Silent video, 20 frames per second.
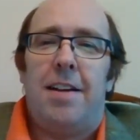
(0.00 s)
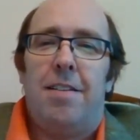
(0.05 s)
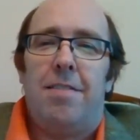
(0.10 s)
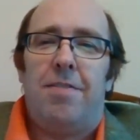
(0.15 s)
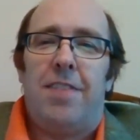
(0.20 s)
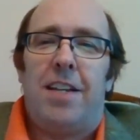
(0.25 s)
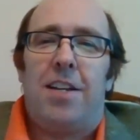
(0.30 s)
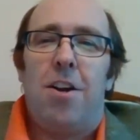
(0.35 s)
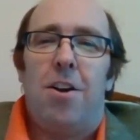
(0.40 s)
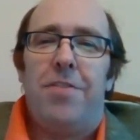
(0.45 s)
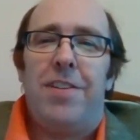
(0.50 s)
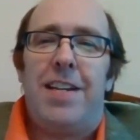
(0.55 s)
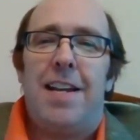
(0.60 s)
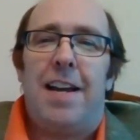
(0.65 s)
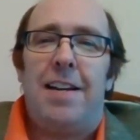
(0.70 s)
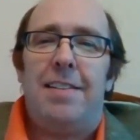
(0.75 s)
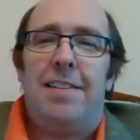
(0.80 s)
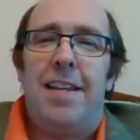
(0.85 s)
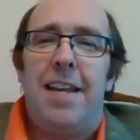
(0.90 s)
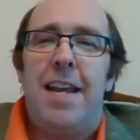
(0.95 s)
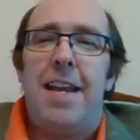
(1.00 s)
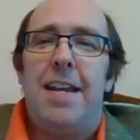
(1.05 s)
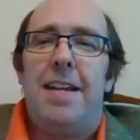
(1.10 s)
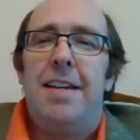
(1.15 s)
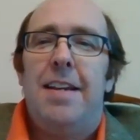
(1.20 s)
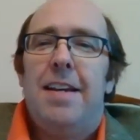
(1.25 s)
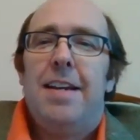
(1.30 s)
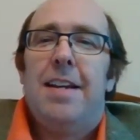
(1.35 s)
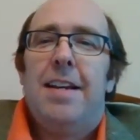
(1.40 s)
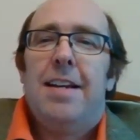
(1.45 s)
of the
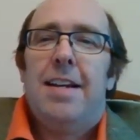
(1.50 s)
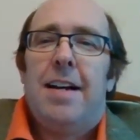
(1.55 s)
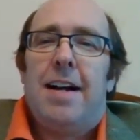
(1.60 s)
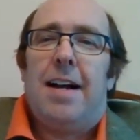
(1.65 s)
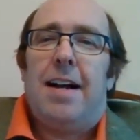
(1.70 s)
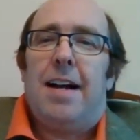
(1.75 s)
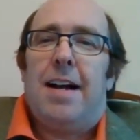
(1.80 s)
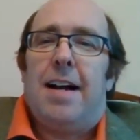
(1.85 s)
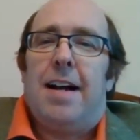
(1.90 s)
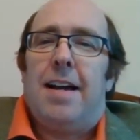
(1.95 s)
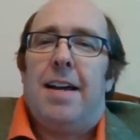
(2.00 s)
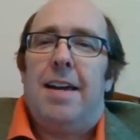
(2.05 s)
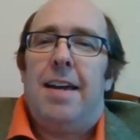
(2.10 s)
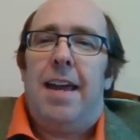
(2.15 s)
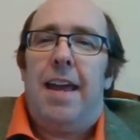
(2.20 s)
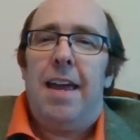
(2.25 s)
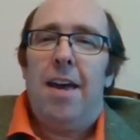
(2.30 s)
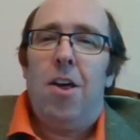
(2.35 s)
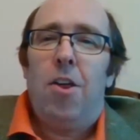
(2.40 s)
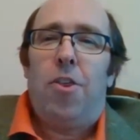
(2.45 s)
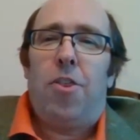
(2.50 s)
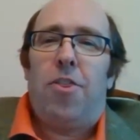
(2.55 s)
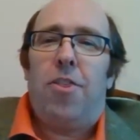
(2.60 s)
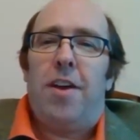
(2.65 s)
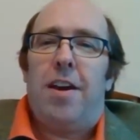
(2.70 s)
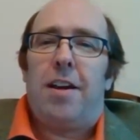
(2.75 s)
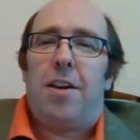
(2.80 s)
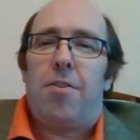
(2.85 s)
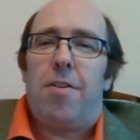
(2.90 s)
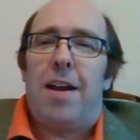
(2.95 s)
COVID-19 health
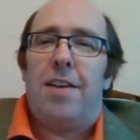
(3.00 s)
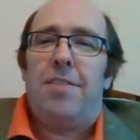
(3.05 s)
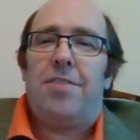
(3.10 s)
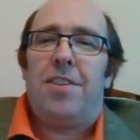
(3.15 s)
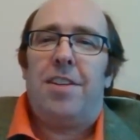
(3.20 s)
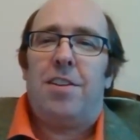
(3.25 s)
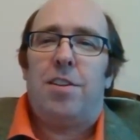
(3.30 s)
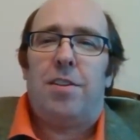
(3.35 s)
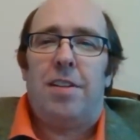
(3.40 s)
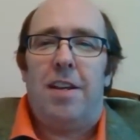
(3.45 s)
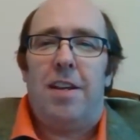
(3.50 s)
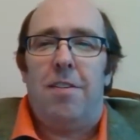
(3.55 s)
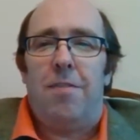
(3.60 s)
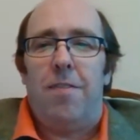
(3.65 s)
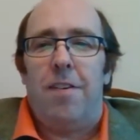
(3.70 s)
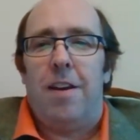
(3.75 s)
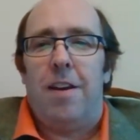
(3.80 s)
crisis,